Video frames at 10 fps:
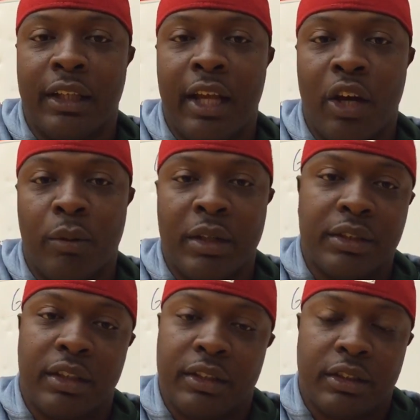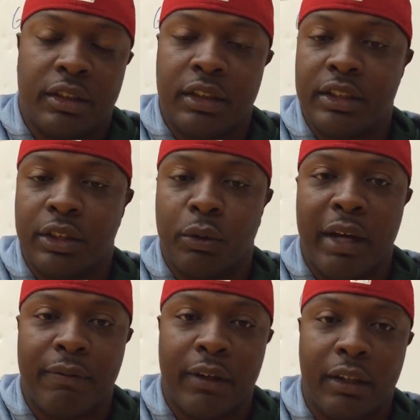at the helm, it's, it's a
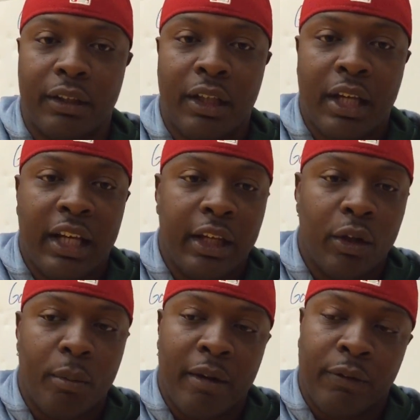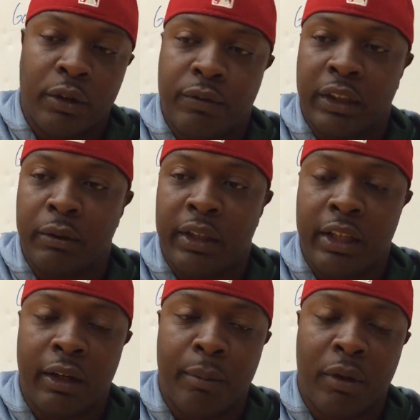great feeling. You know, my first victory
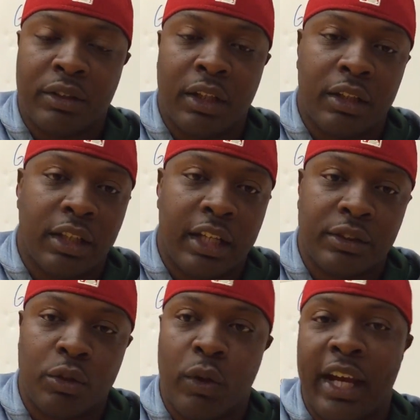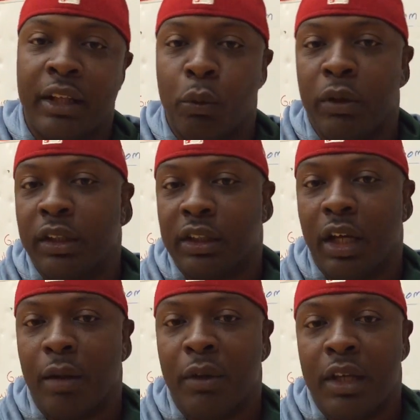here at Marcellus High School and to win the
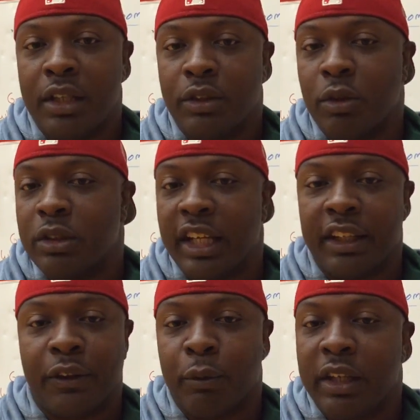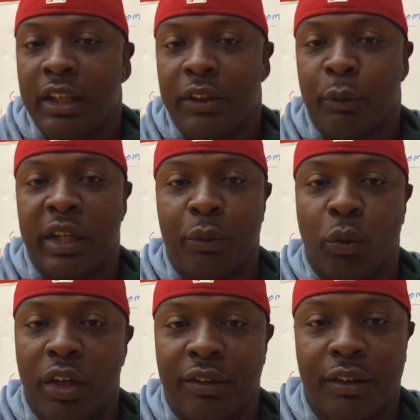cup. So it was like three, three
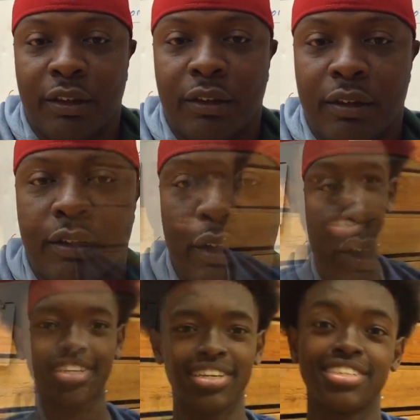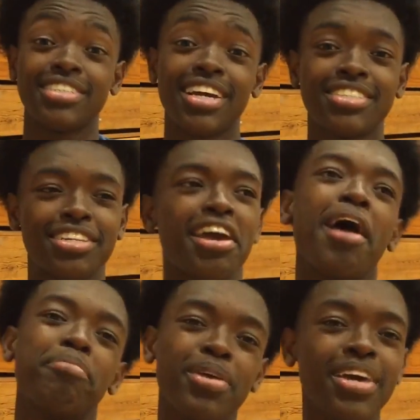and one. It's actually
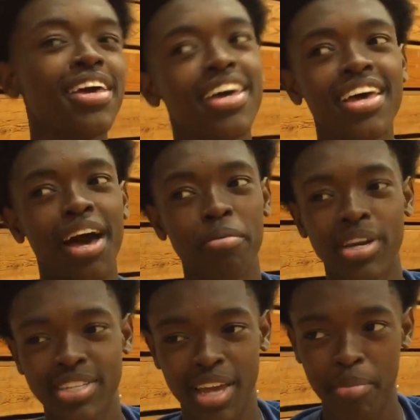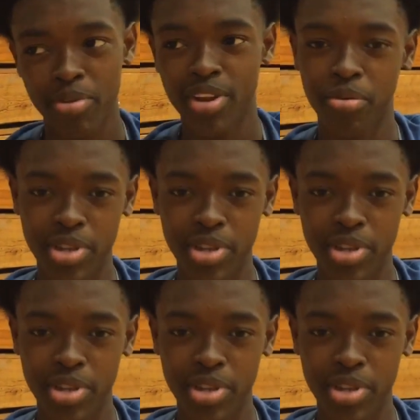happy. I'm actually happy that